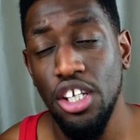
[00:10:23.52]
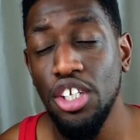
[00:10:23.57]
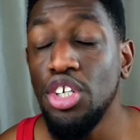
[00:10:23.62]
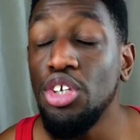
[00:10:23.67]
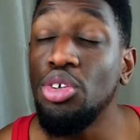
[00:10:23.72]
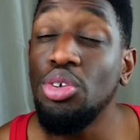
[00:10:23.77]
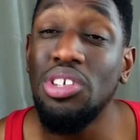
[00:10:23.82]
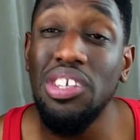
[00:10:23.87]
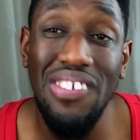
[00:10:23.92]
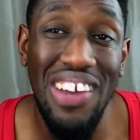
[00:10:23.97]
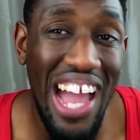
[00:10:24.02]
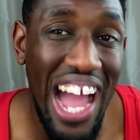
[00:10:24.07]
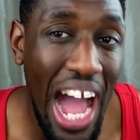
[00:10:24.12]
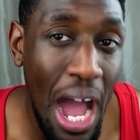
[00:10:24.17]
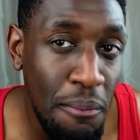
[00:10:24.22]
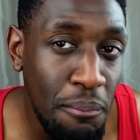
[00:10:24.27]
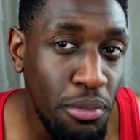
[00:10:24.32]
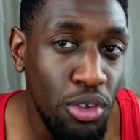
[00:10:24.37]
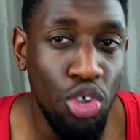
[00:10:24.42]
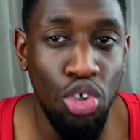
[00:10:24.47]
You do something
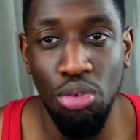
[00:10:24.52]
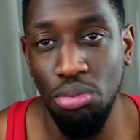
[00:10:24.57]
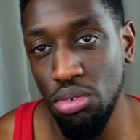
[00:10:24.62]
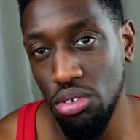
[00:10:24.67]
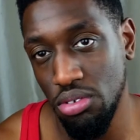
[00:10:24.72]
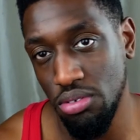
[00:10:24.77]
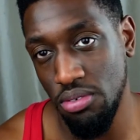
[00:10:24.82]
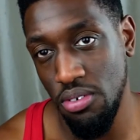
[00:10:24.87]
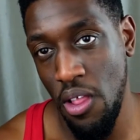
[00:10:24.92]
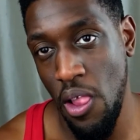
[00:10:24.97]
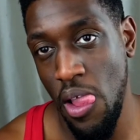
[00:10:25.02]
abnormal.